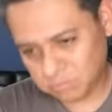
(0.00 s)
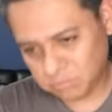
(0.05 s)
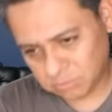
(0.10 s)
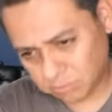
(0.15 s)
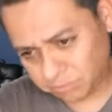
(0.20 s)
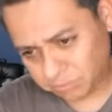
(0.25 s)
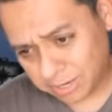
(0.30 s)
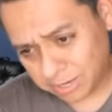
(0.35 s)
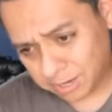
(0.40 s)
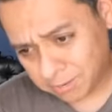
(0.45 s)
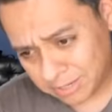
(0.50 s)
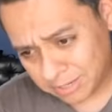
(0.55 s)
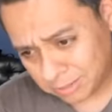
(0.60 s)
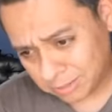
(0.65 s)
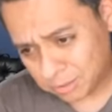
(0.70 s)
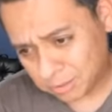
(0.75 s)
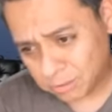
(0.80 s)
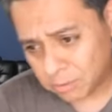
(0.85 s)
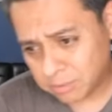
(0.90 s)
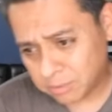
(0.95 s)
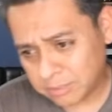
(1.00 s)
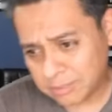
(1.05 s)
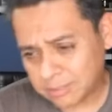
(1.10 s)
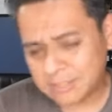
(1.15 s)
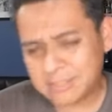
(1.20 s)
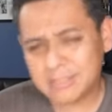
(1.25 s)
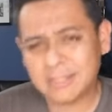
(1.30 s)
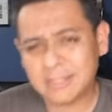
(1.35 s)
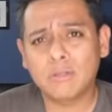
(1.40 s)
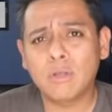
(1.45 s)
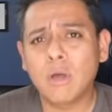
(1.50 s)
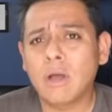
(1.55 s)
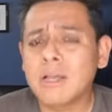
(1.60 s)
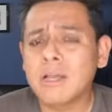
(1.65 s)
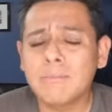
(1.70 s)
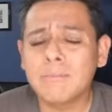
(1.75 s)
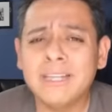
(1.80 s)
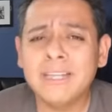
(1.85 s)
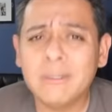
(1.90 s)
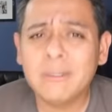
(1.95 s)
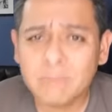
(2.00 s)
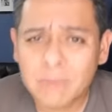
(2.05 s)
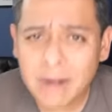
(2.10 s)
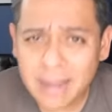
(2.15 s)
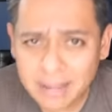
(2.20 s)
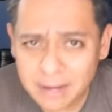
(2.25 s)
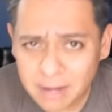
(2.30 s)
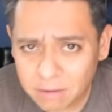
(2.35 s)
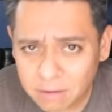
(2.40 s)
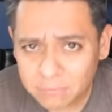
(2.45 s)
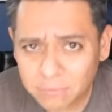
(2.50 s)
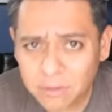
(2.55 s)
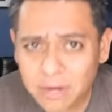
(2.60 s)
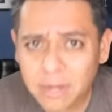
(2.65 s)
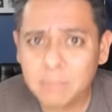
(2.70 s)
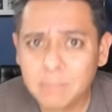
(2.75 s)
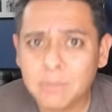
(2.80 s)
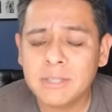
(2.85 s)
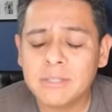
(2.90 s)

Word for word: We'll figure out what to do with it. It's a complete write-off, right?